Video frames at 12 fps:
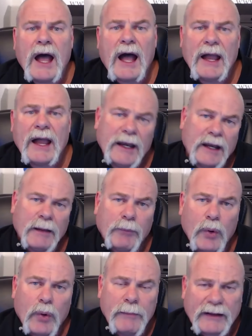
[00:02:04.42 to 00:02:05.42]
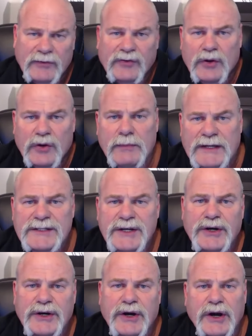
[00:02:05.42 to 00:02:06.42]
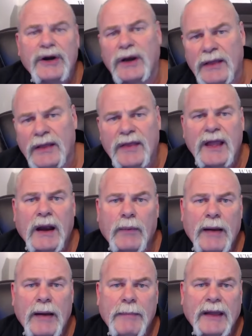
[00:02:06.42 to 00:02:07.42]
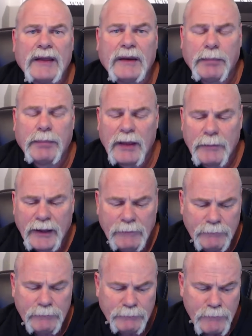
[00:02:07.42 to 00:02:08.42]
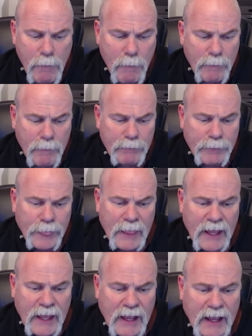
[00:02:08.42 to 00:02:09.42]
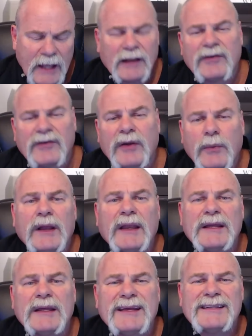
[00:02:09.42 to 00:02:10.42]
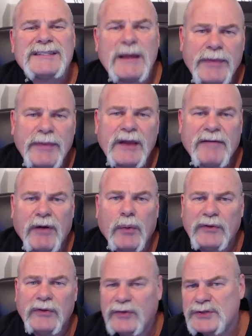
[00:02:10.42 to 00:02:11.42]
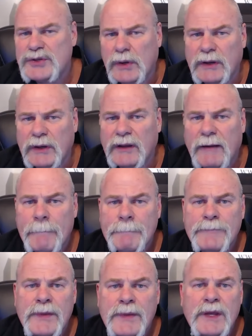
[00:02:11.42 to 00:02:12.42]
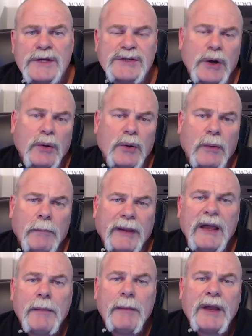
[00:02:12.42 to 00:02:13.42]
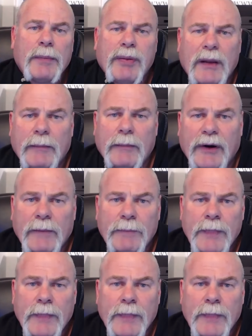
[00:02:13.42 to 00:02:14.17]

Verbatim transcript: I ended up going back to school my senior year and then got right back into plumbing. And I'll tell you what, it, it's something I've always enjoyed. So, becoming a plumber,